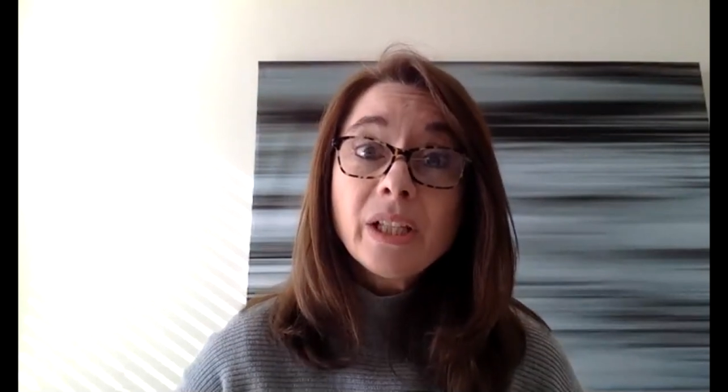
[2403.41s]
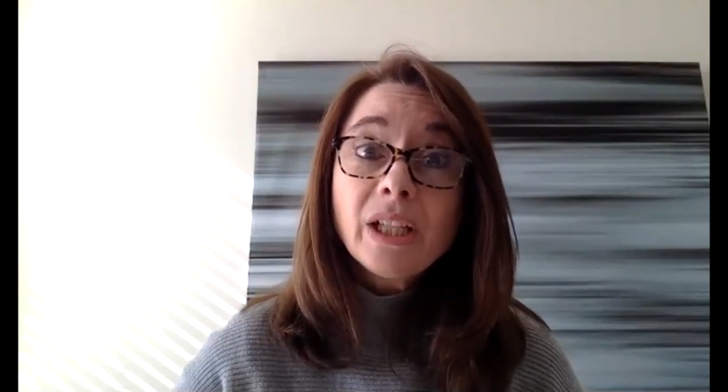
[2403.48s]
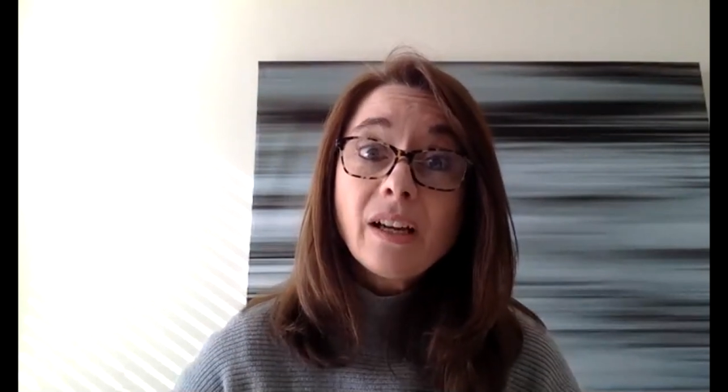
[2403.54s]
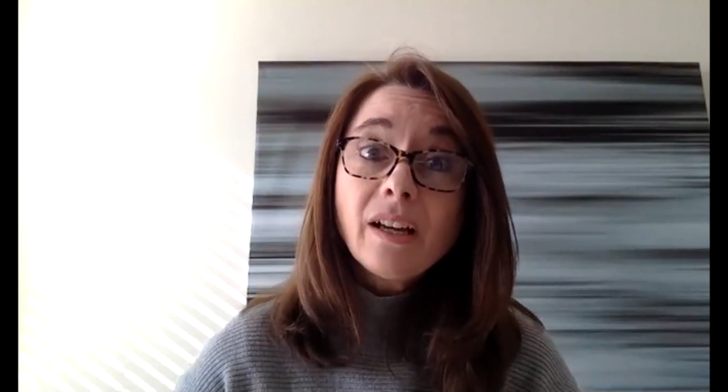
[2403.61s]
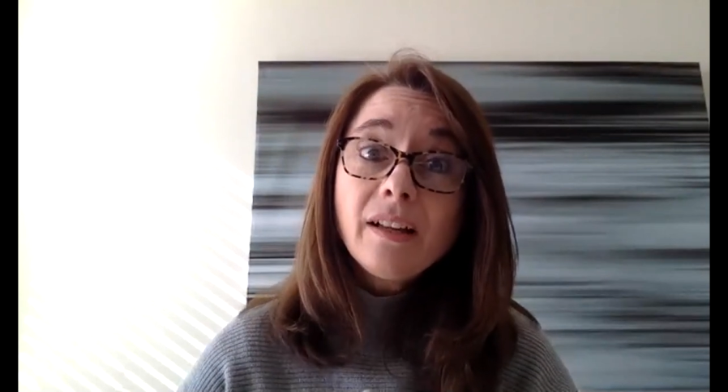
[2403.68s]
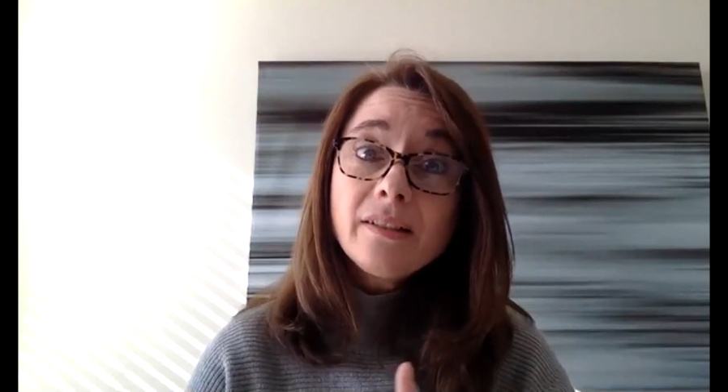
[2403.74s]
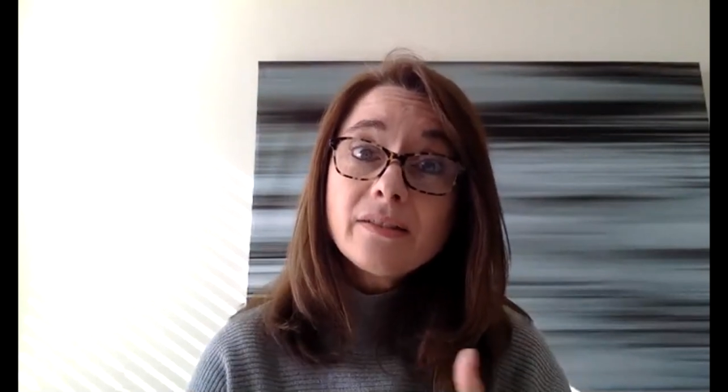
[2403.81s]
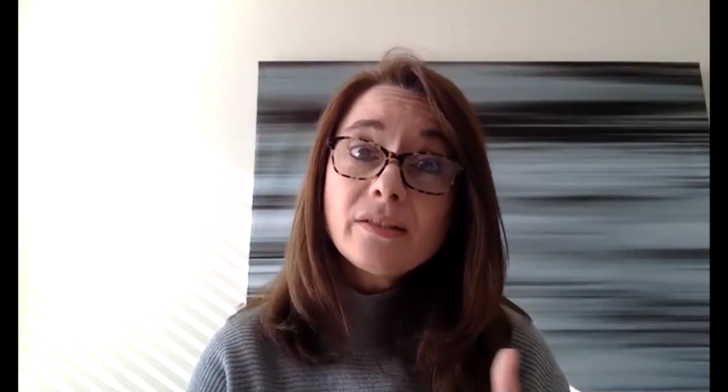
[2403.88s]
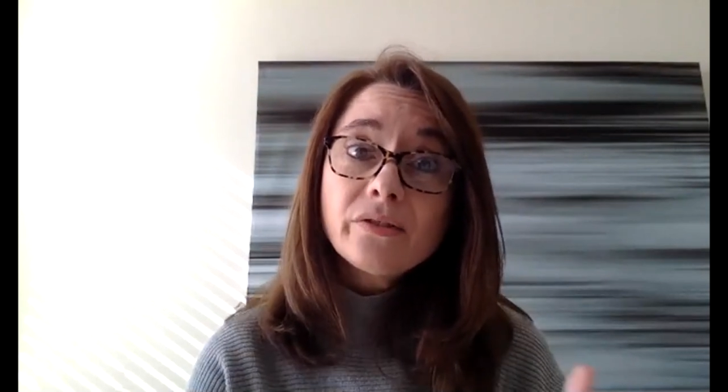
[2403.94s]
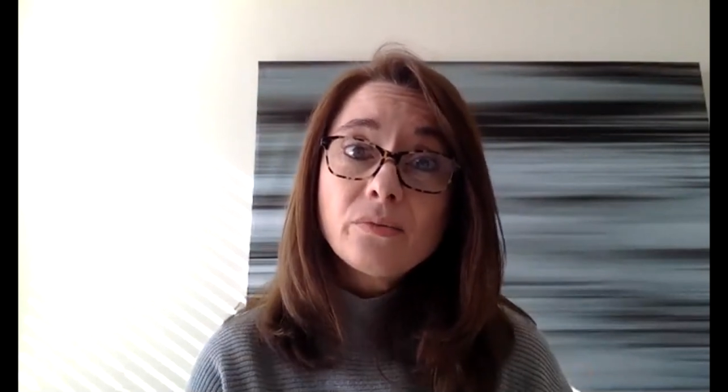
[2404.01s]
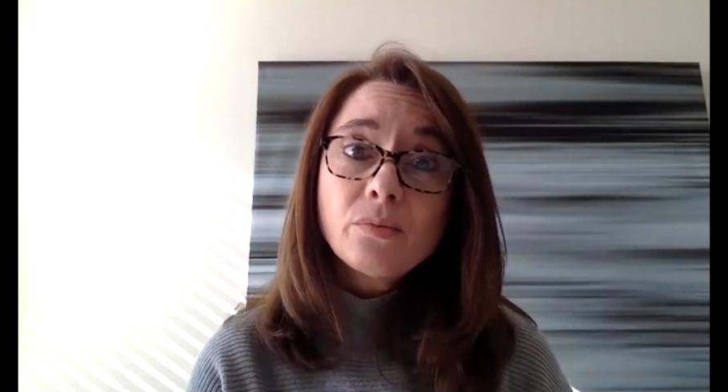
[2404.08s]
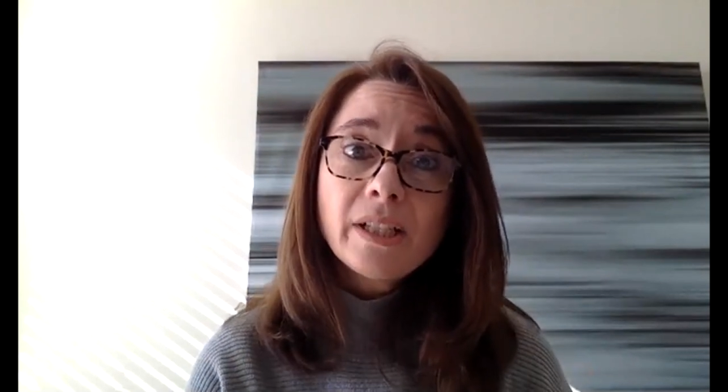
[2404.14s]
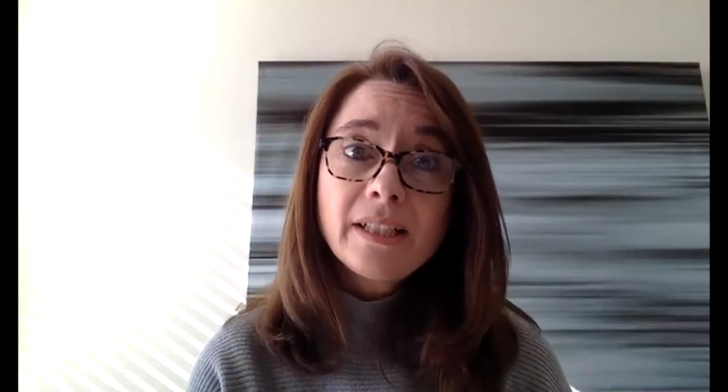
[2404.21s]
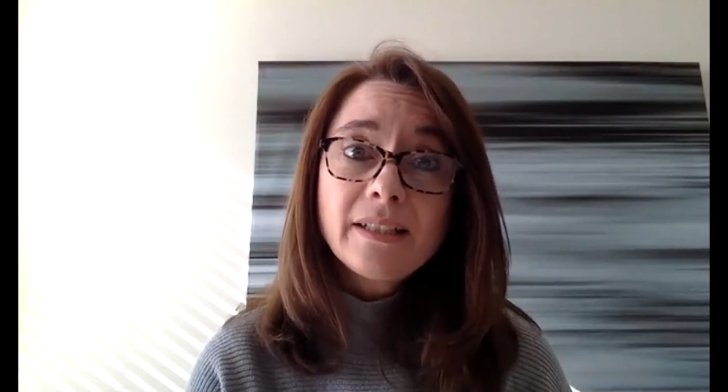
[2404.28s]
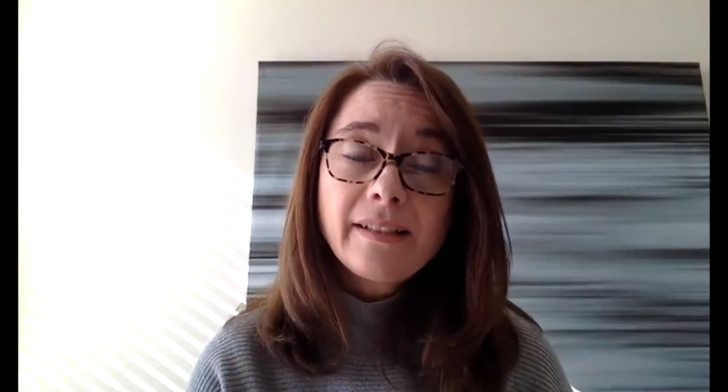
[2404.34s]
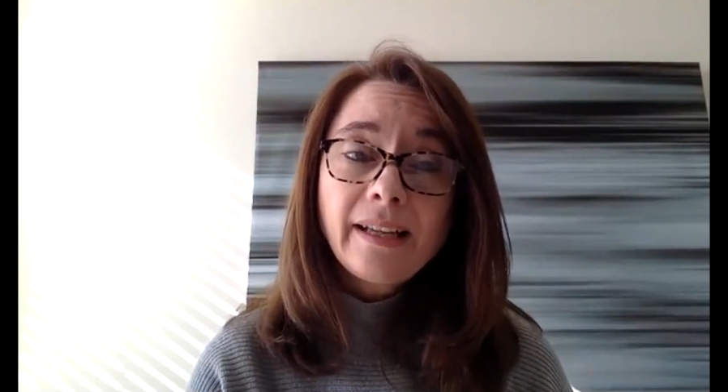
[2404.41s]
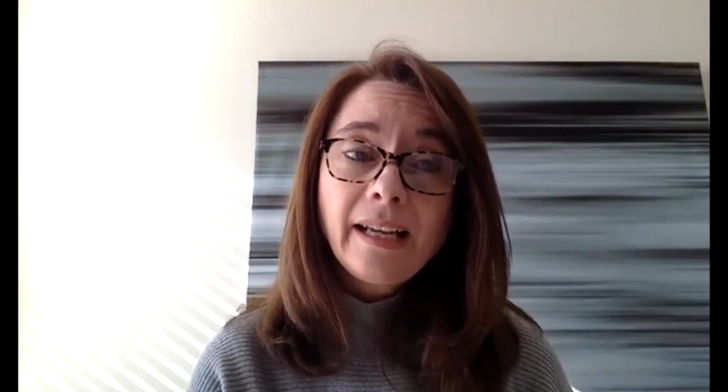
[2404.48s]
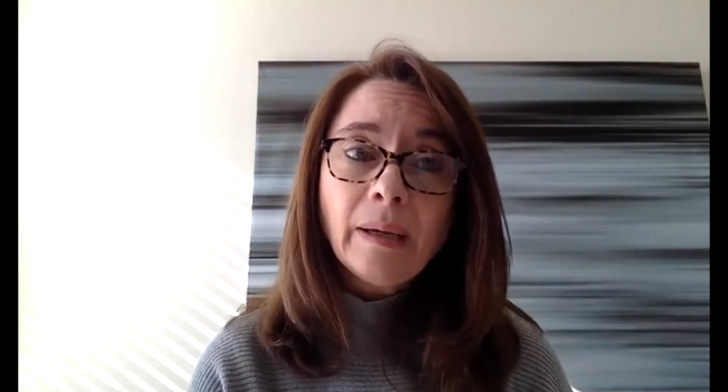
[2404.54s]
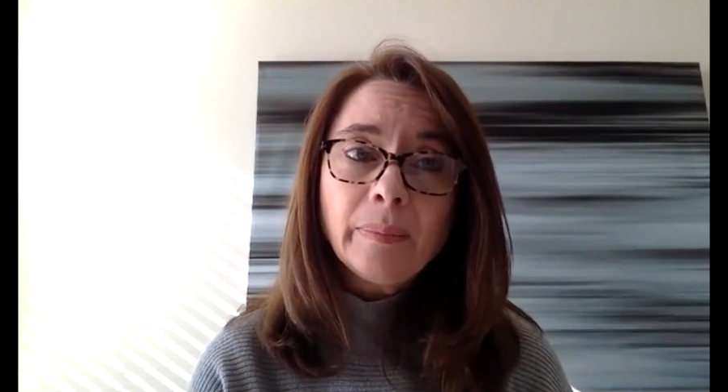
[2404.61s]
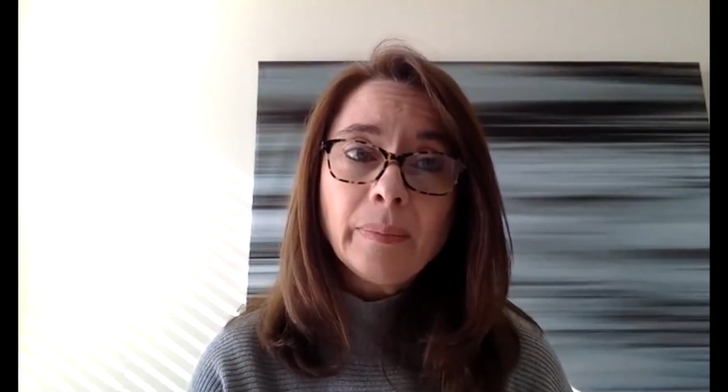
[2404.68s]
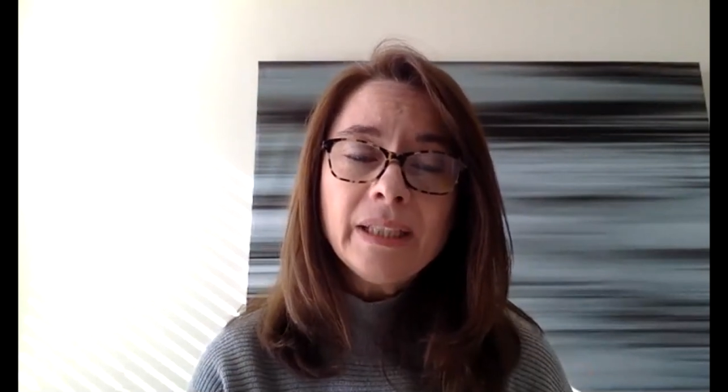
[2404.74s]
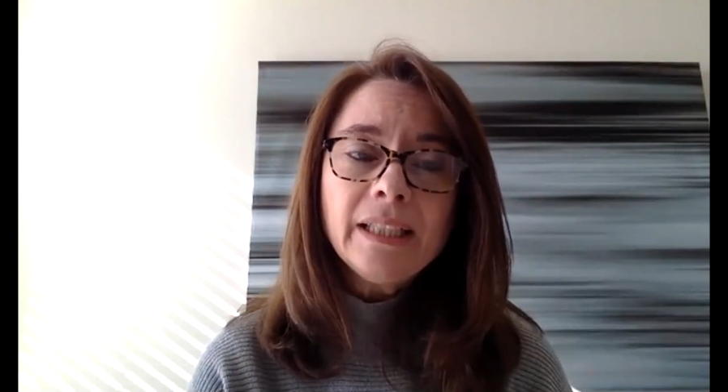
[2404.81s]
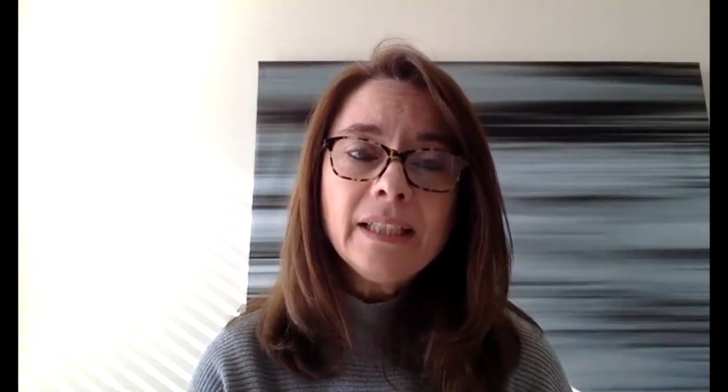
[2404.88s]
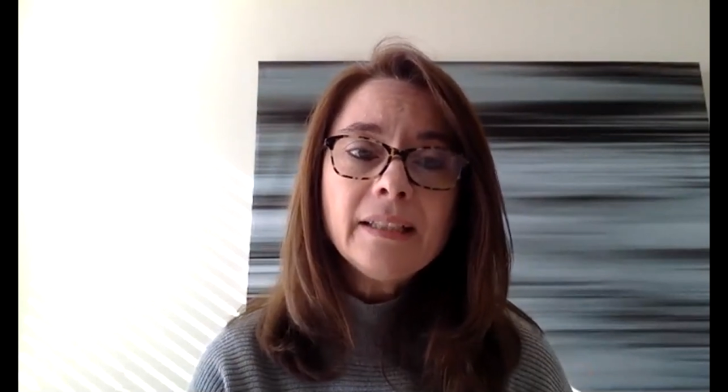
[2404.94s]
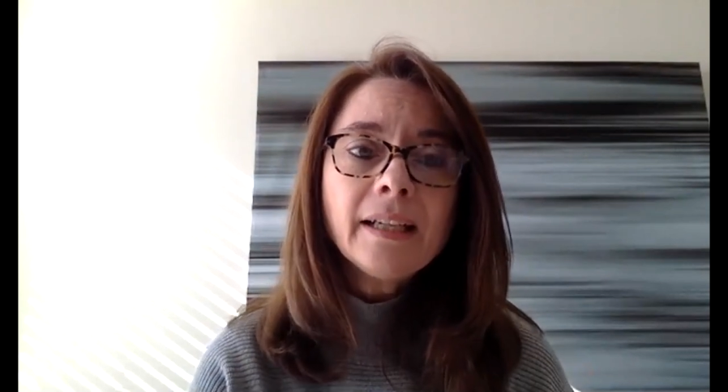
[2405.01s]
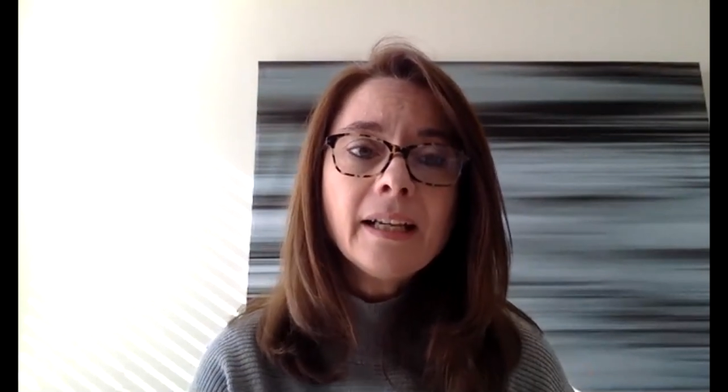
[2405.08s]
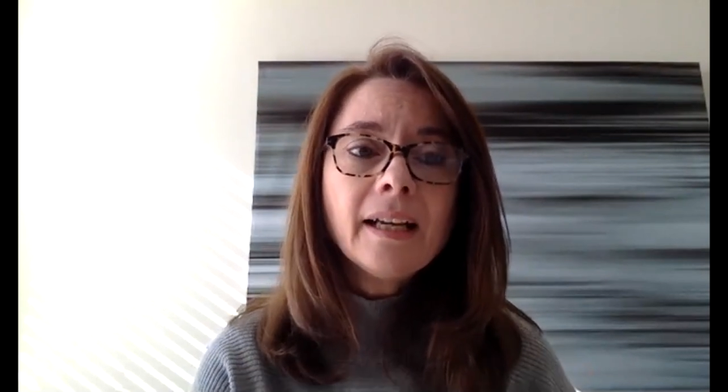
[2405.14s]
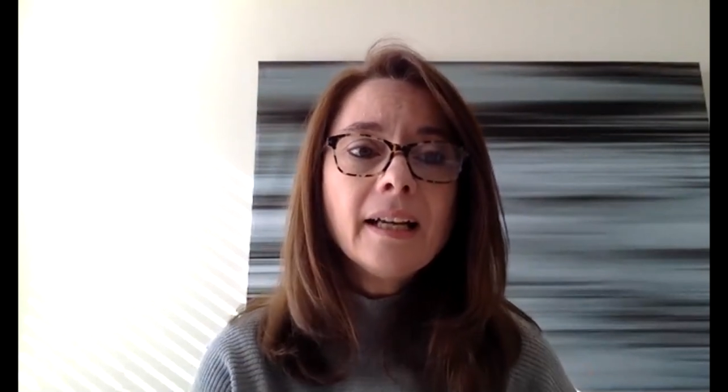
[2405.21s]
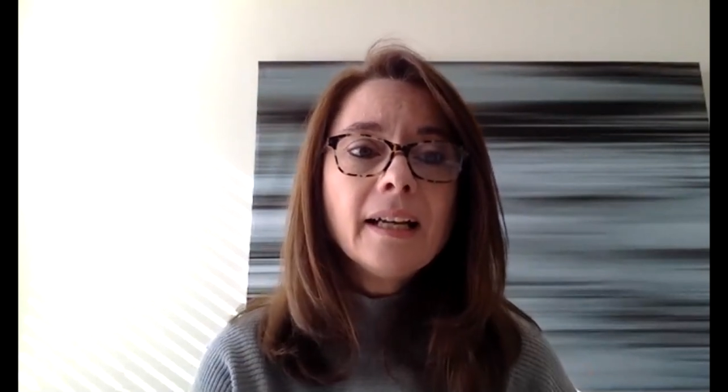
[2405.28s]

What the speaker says: because of what is happening,